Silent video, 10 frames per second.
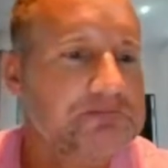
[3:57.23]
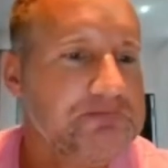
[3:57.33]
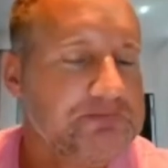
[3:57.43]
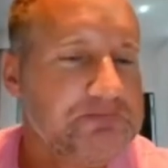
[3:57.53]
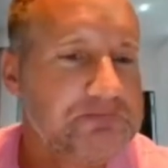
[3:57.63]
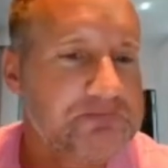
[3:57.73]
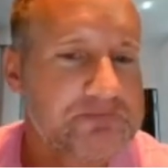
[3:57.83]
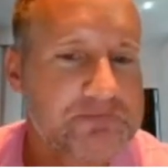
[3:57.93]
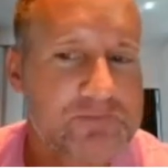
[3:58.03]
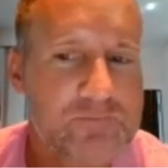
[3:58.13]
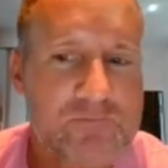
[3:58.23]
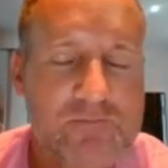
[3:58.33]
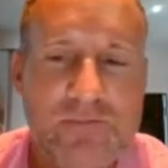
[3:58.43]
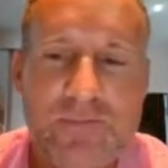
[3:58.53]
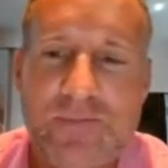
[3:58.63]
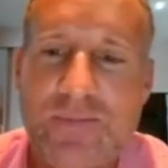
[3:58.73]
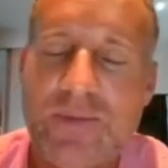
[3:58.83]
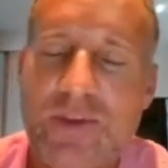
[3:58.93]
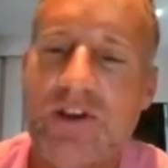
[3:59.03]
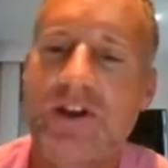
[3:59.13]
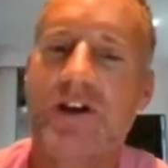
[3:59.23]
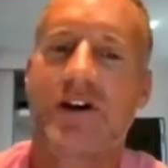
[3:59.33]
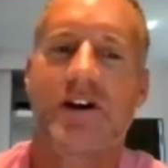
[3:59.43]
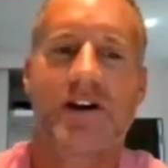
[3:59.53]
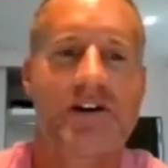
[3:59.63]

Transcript: Nobody speaks.